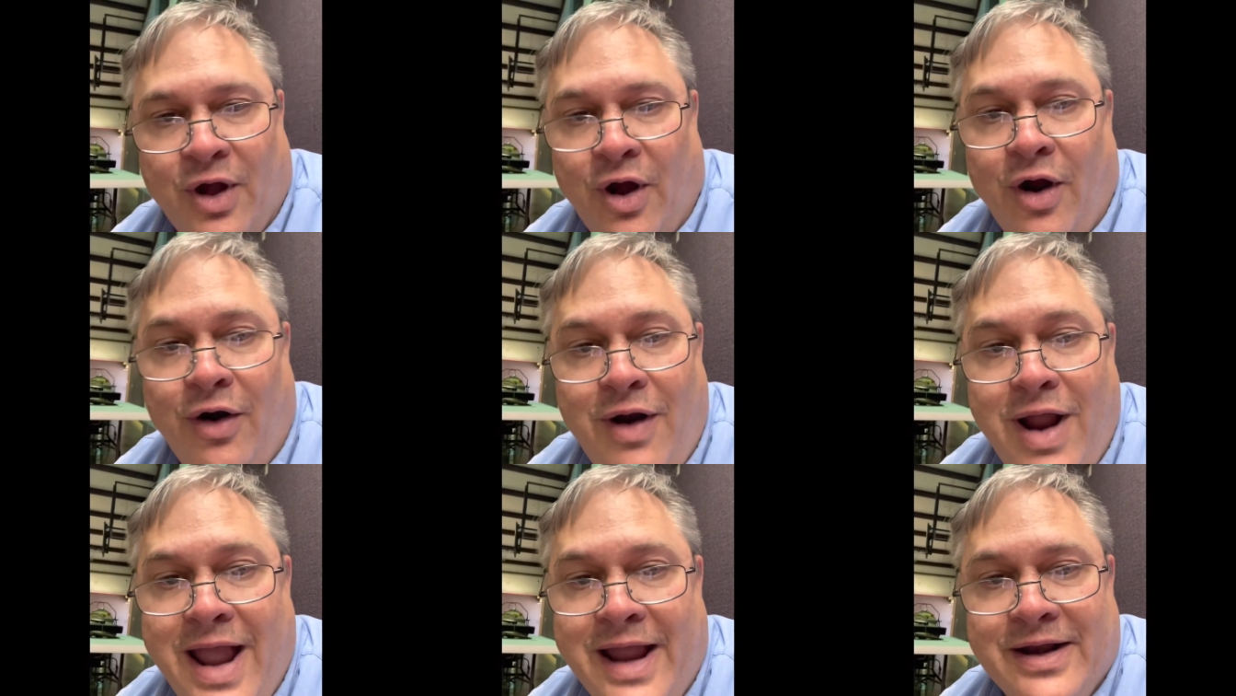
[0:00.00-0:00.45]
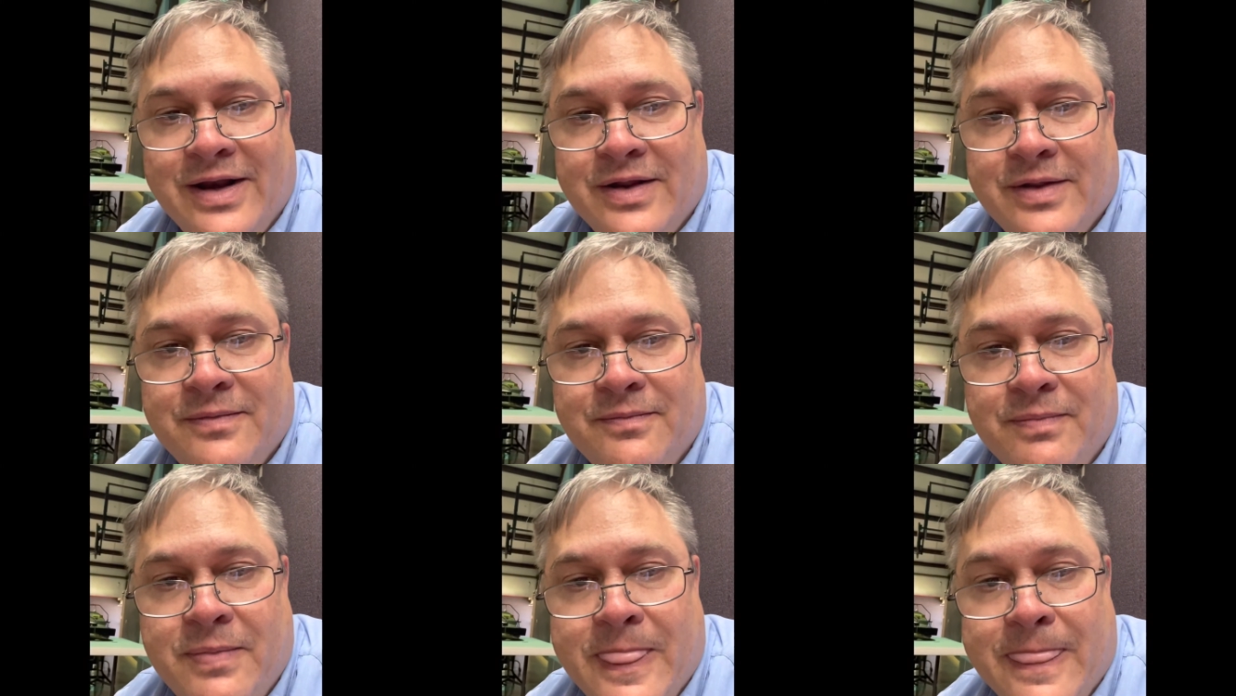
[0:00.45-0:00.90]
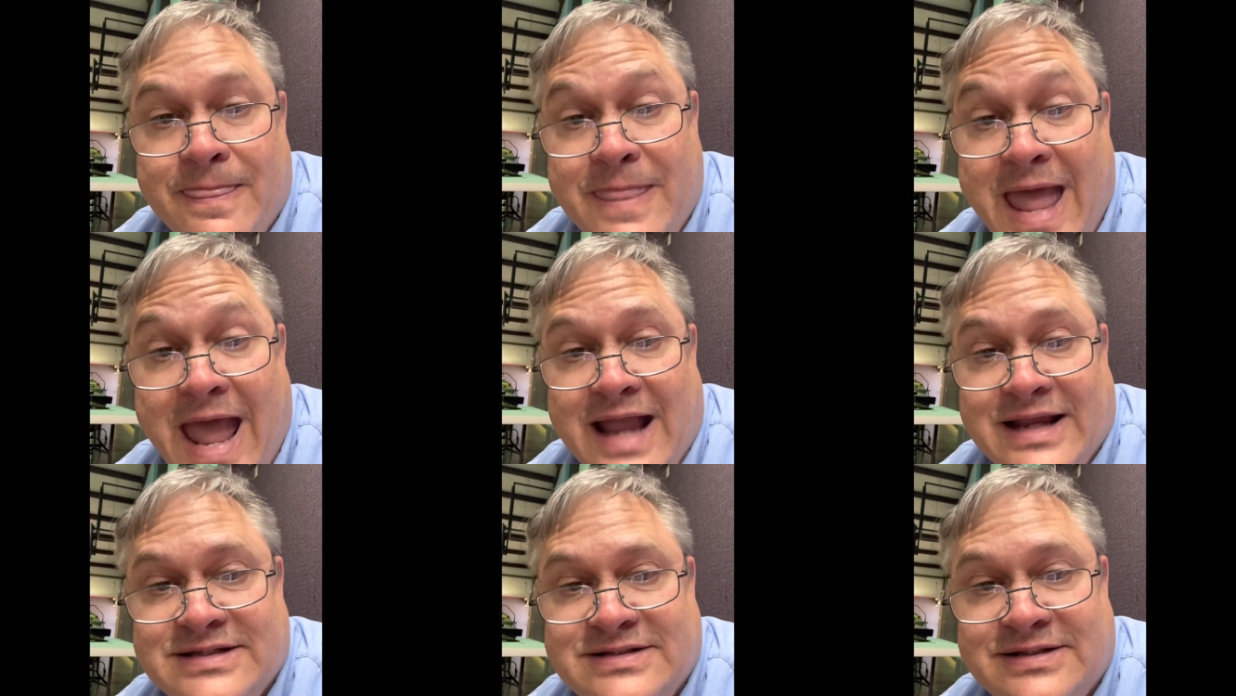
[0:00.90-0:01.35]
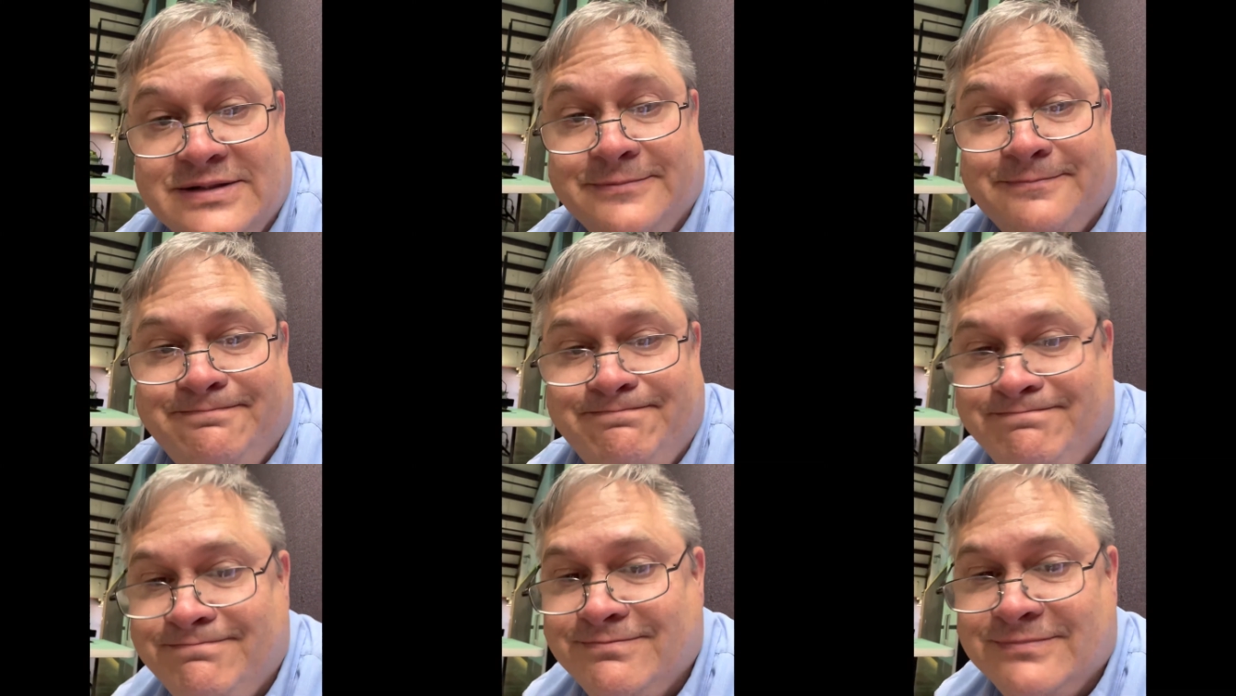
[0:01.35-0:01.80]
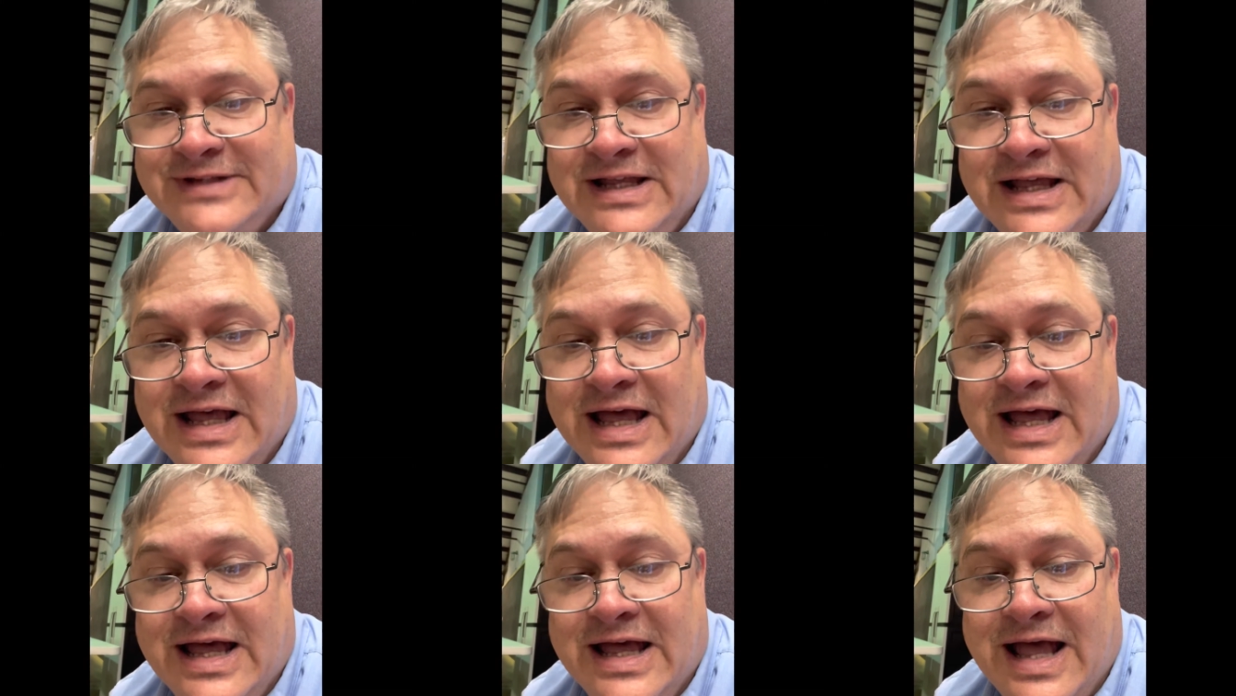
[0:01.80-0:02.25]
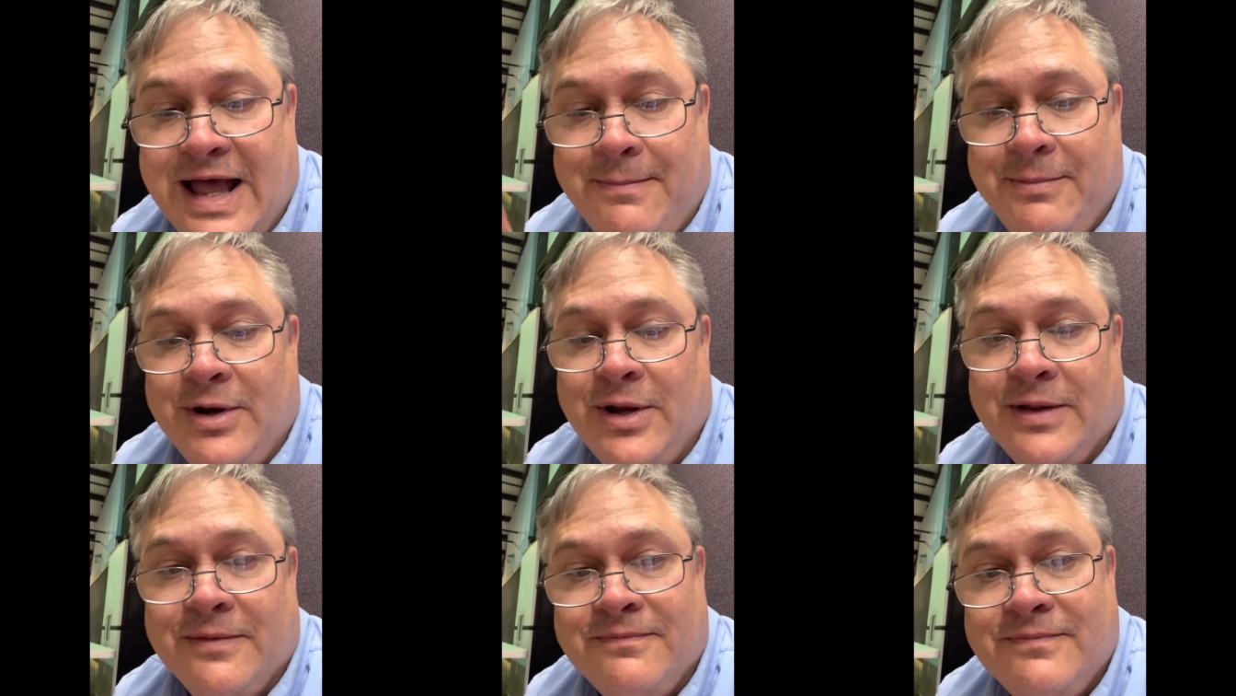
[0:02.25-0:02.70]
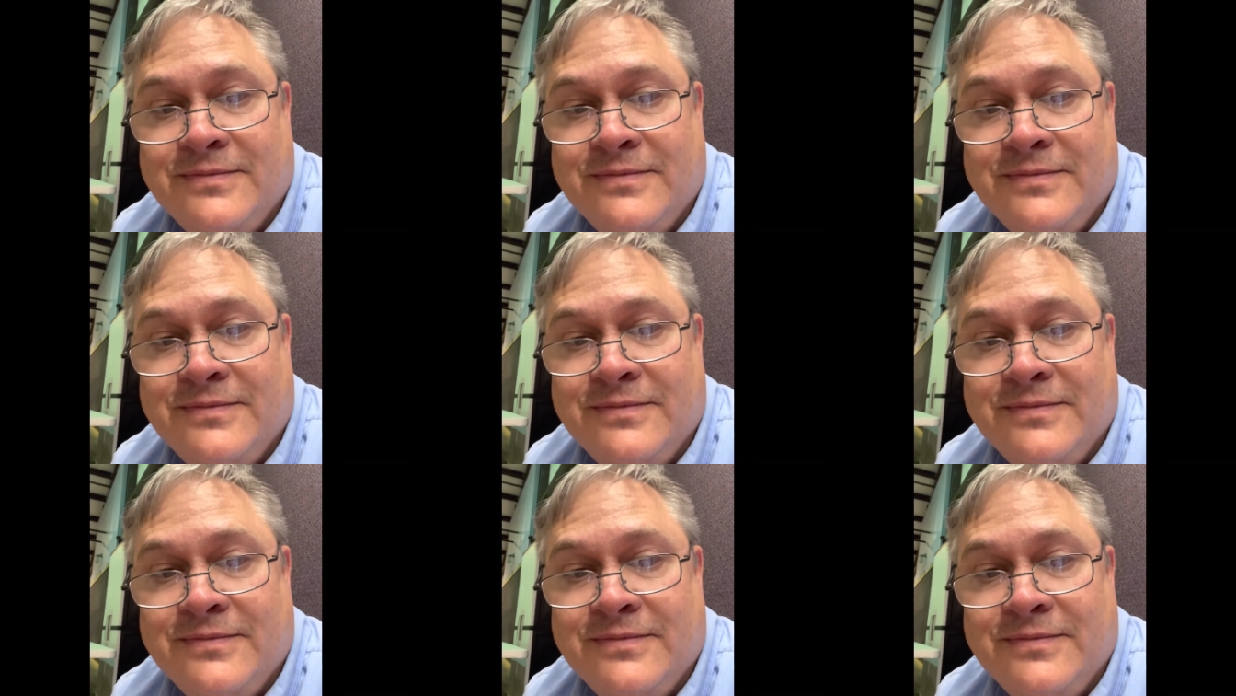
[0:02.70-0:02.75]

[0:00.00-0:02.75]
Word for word: All right, next, uh, I'm gonna